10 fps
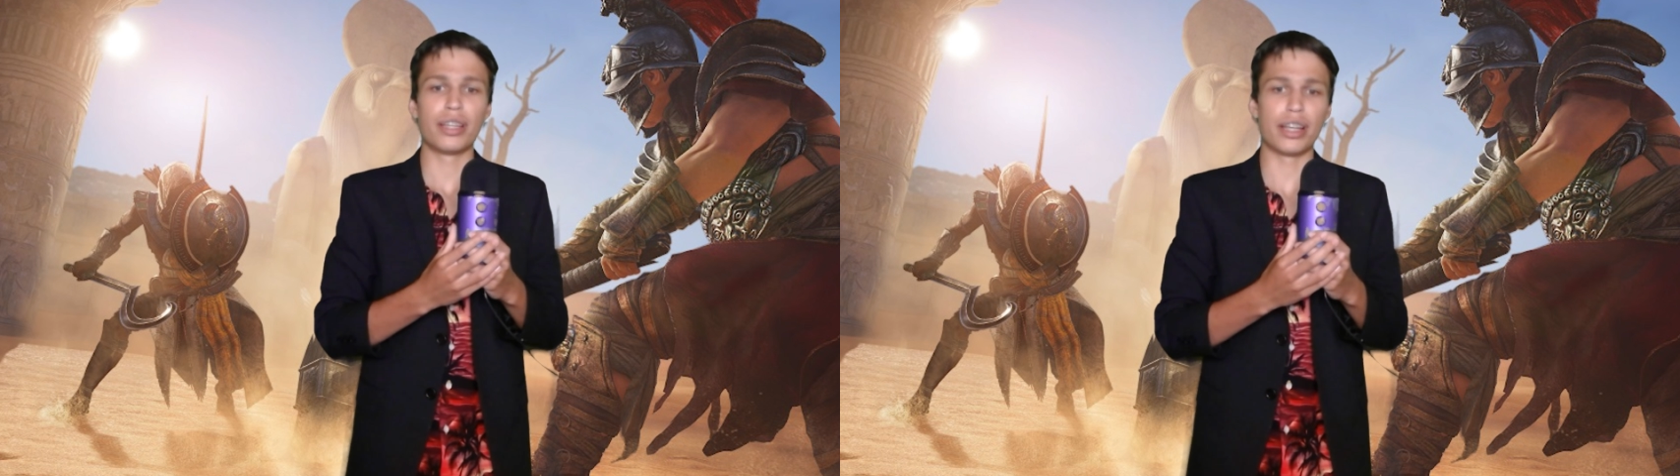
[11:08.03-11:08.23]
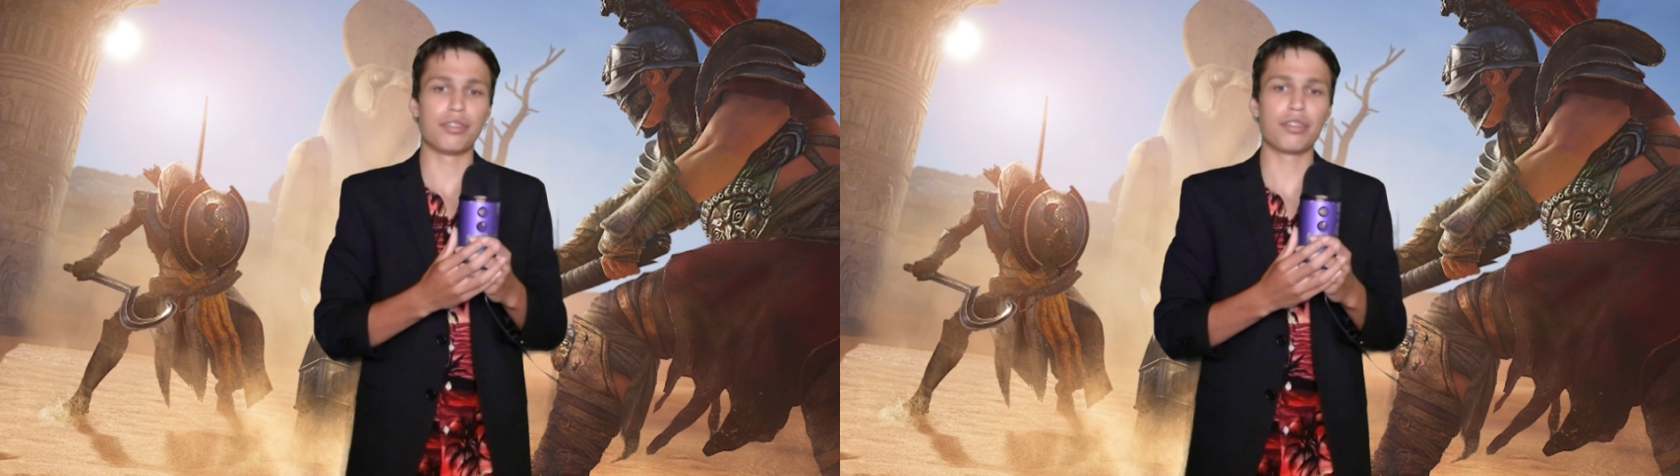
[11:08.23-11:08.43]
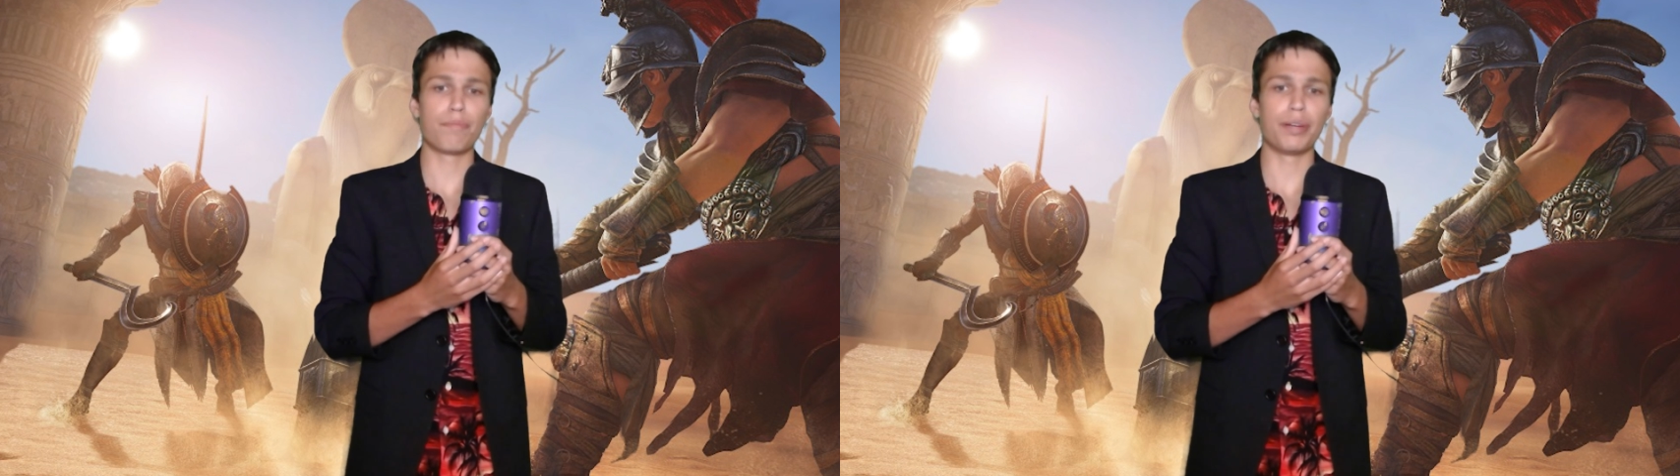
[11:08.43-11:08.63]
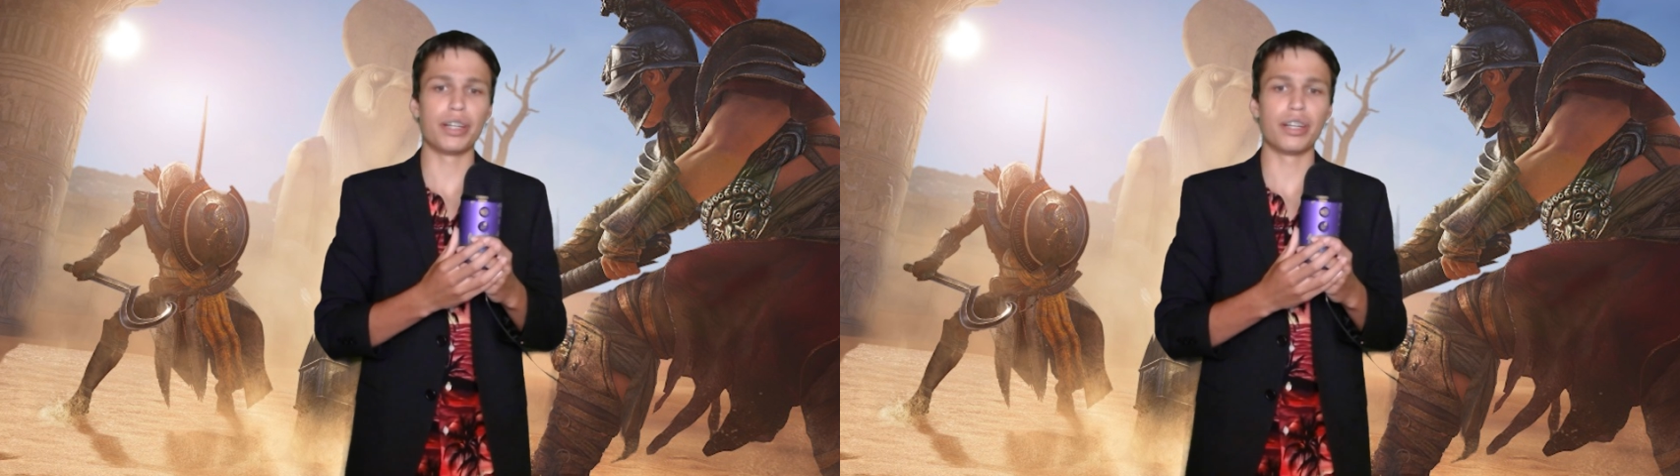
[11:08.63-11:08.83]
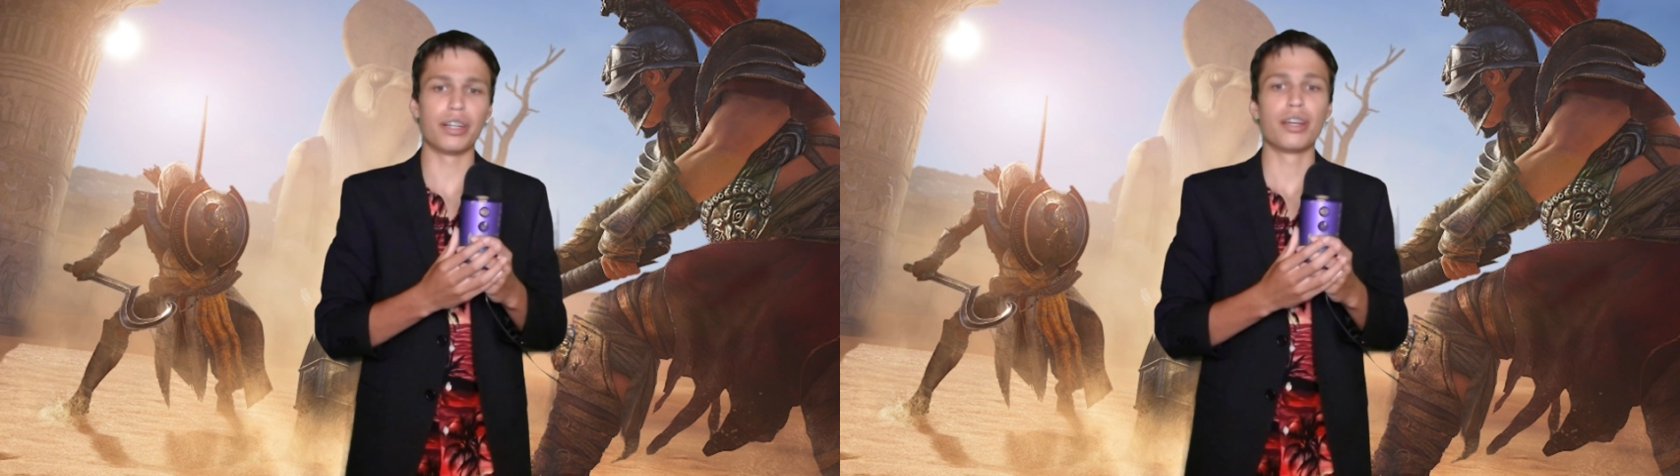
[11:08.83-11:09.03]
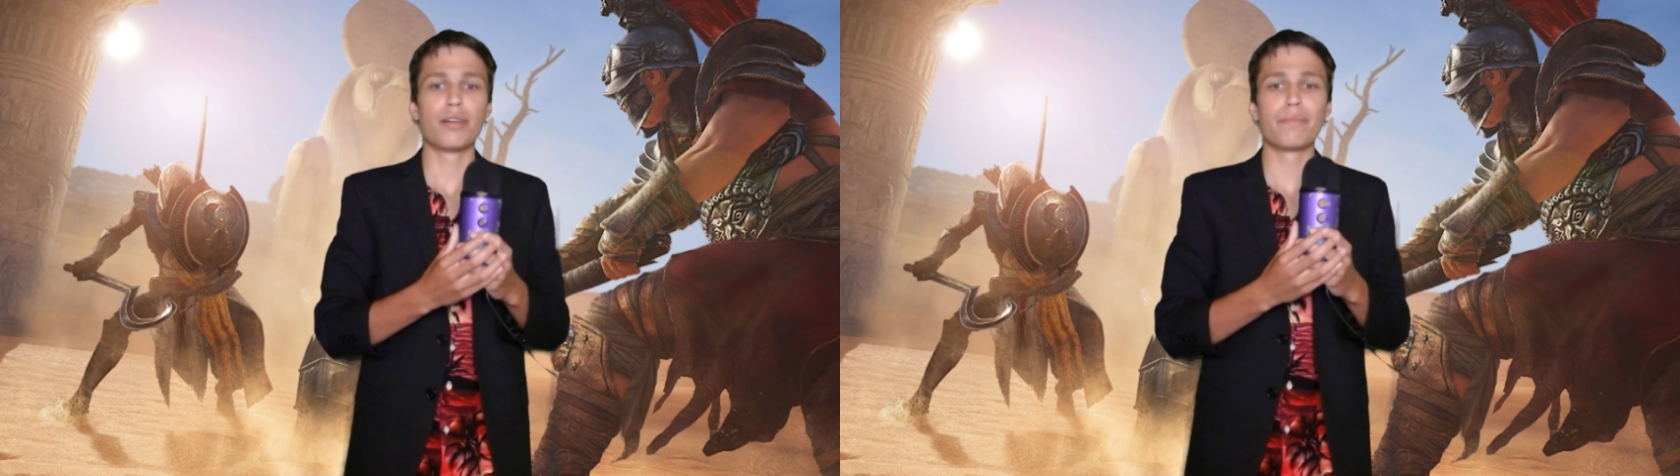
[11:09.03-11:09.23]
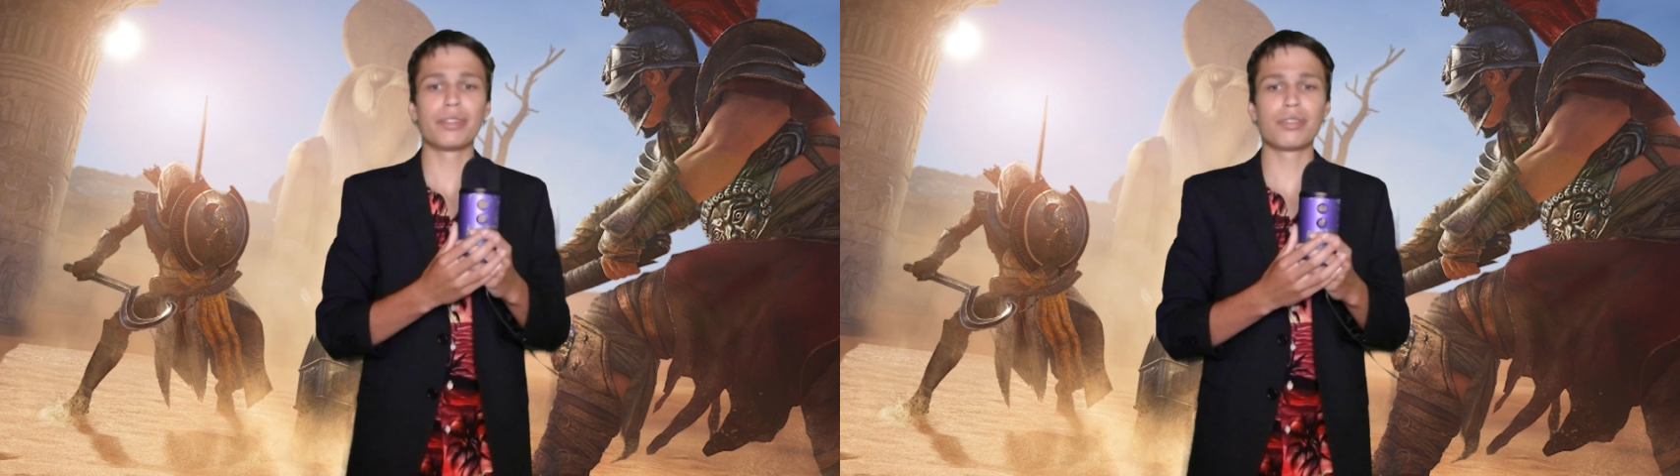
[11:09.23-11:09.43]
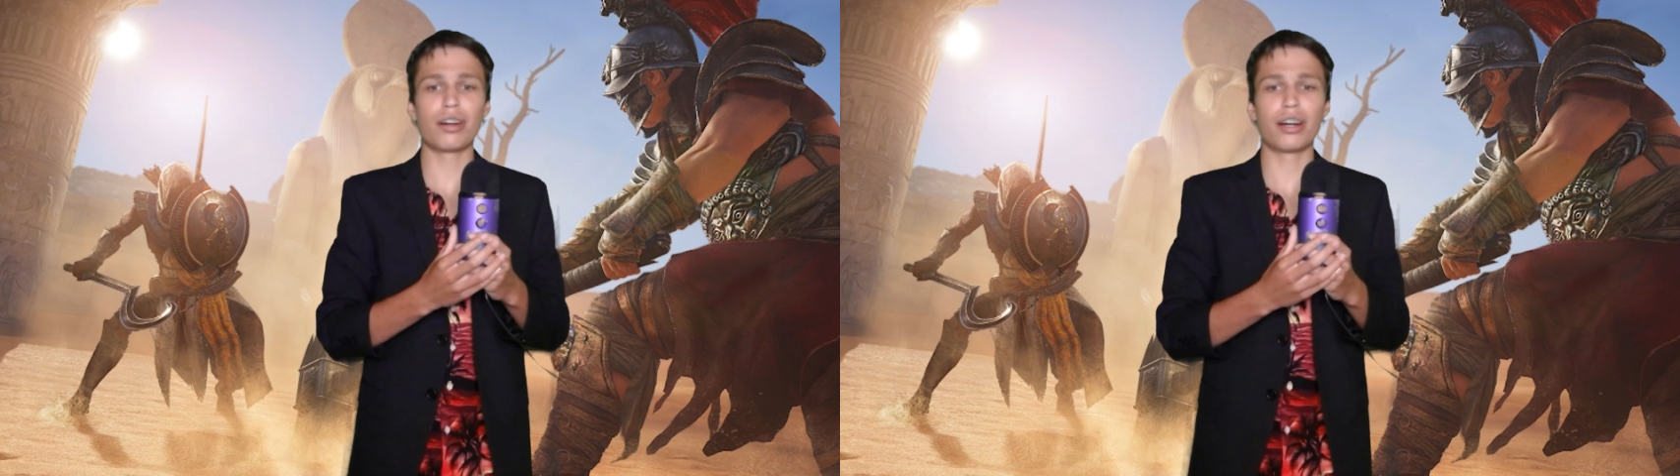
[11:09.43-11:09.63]
That's your opinion.
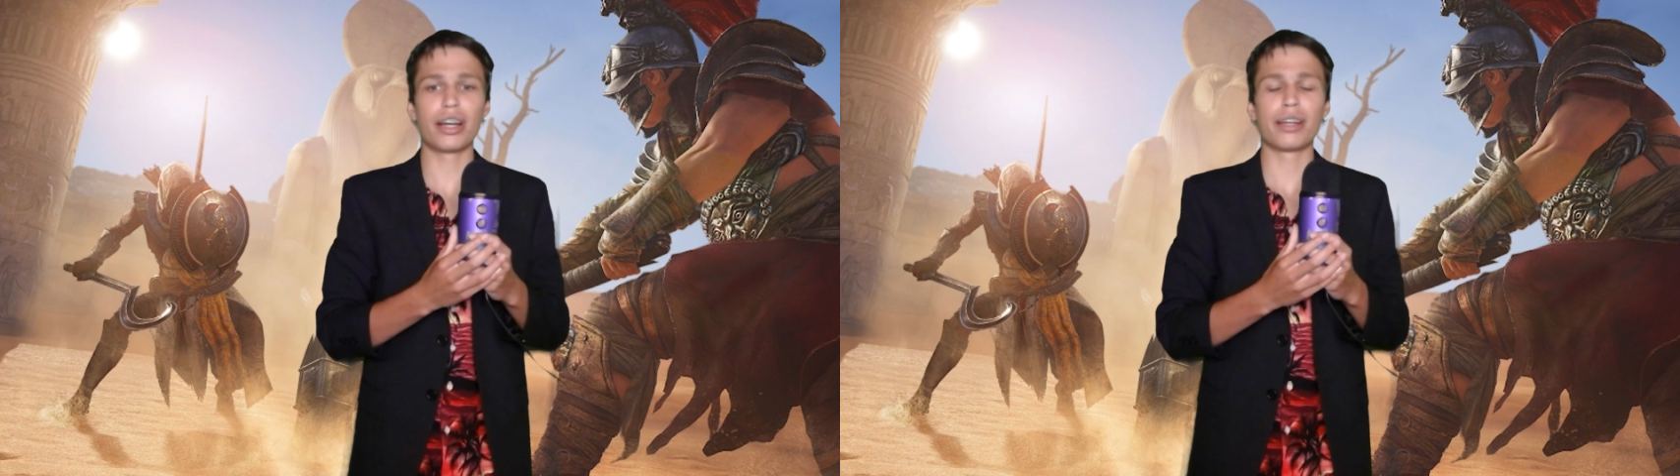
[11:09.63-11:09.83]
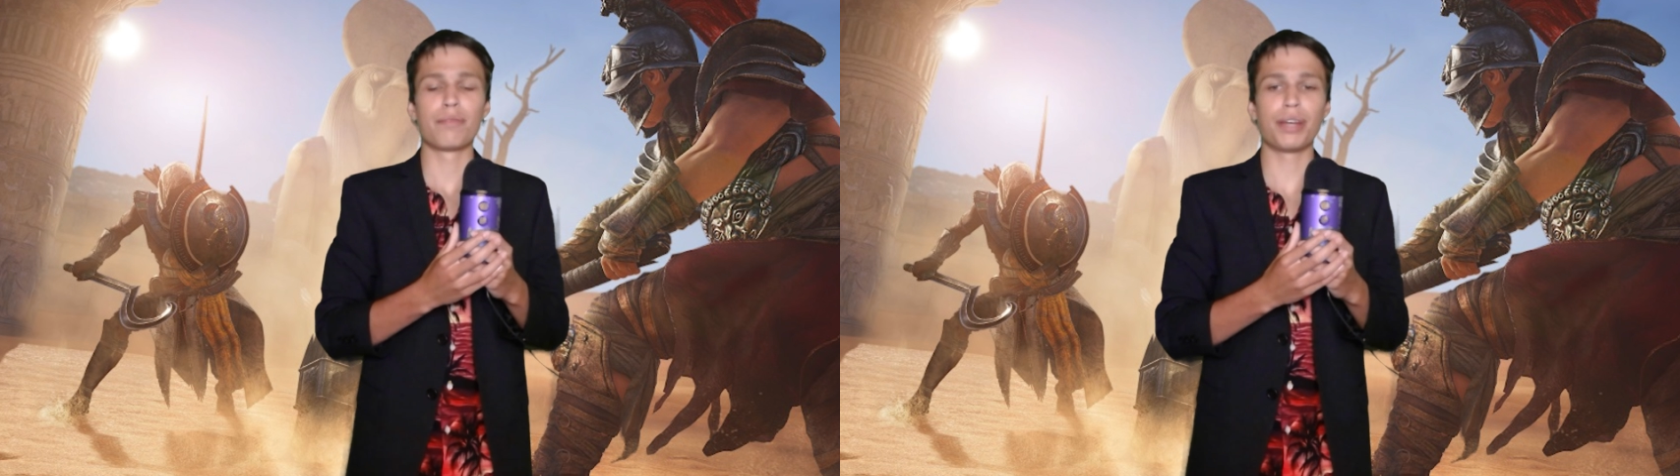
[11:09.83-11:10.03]
But sorry,